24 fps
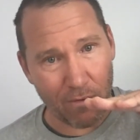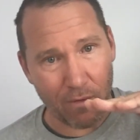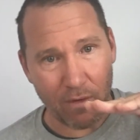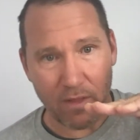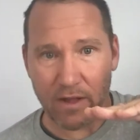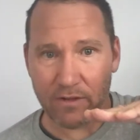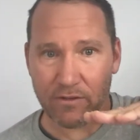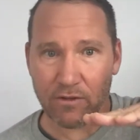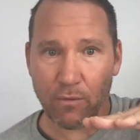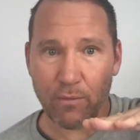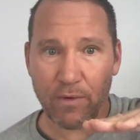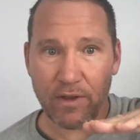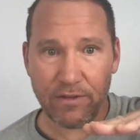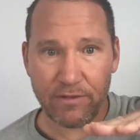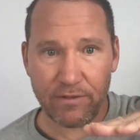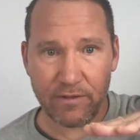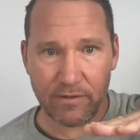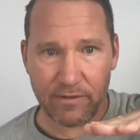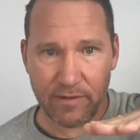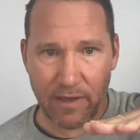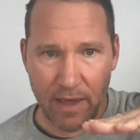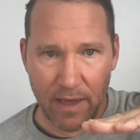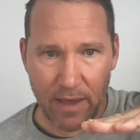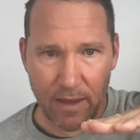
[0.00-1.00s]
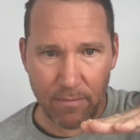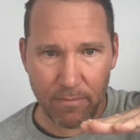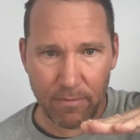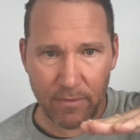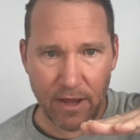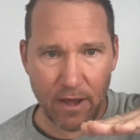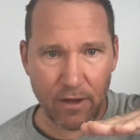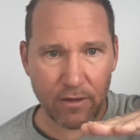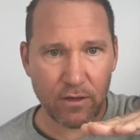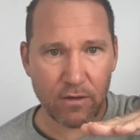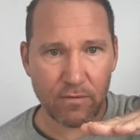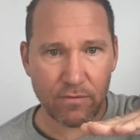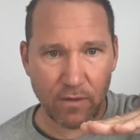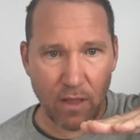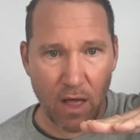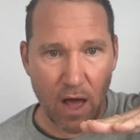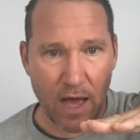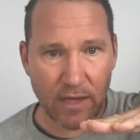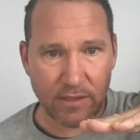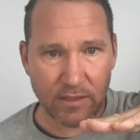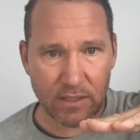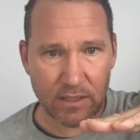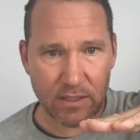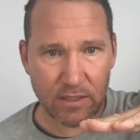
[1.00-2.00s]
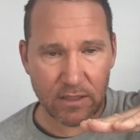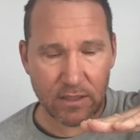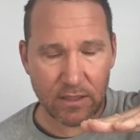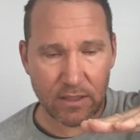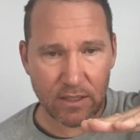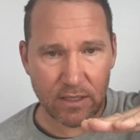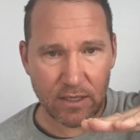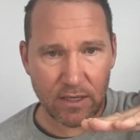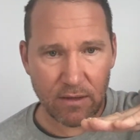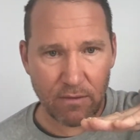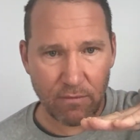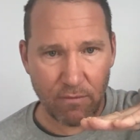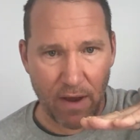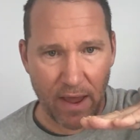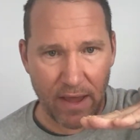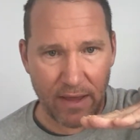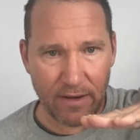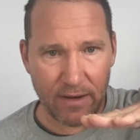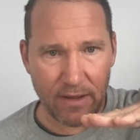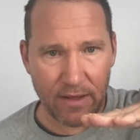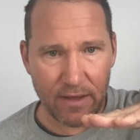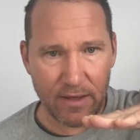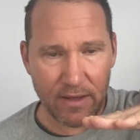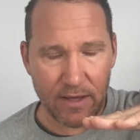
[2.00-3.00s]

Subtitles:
Well, that's a waste of time. Now you've lost, right?